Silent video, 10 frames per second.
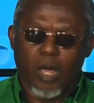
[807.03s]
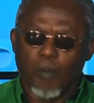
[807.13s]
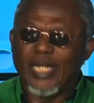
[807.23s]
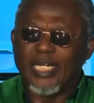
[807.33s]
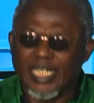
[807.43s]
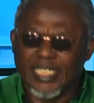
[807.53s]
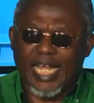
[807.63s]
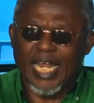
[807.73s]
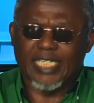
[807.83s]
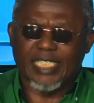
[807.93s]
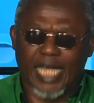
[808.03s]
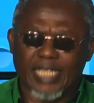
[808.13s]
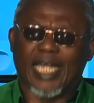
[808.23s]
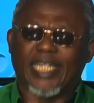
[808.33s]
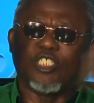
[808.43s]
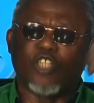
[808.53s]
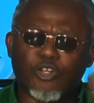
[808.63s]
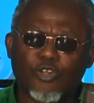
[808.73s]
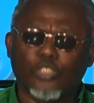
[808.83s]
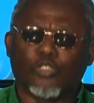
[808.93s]
But this is an exercise that is
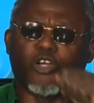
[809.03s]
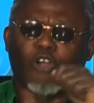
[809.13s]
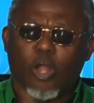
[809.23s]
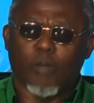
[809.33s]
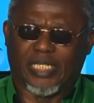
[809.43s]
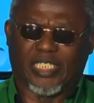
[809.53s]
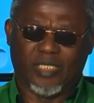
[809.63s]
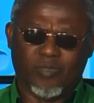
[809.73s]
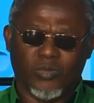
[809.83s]
not known to economics.